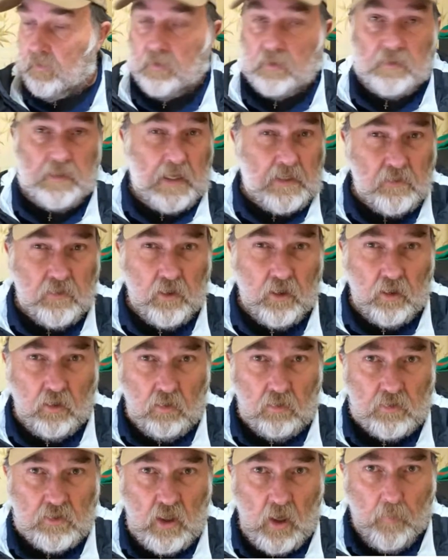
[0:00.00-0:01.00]
Sounds like a
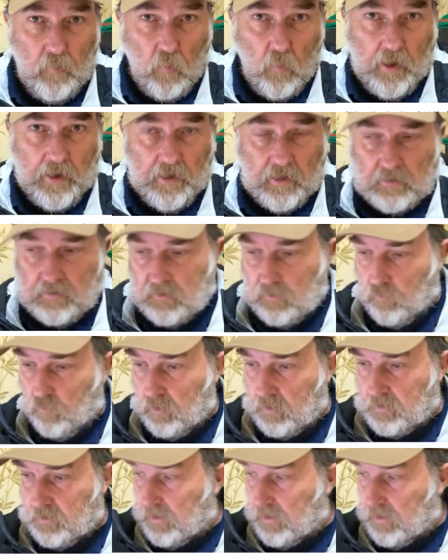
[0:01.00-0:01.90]
long time away, doesn't it? Well,